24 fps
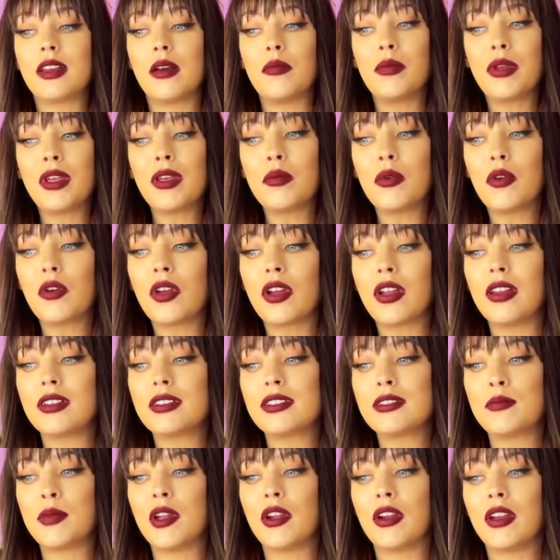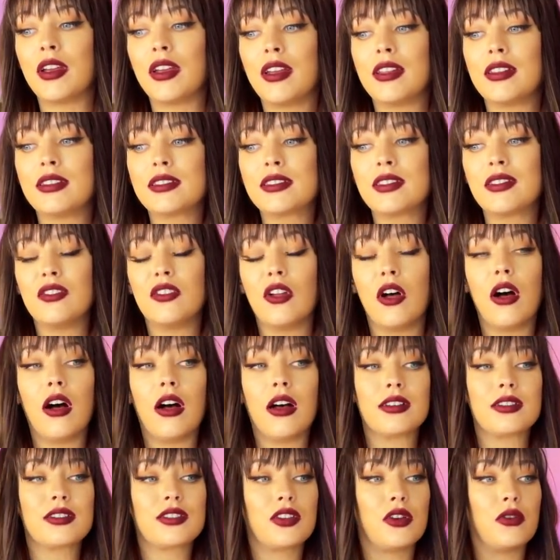Some people could experience
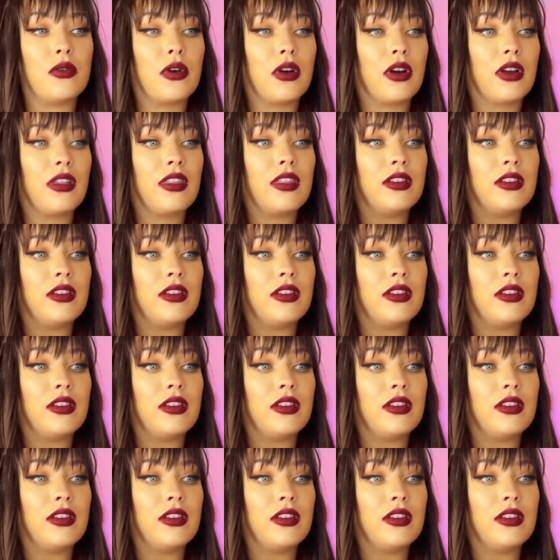loss or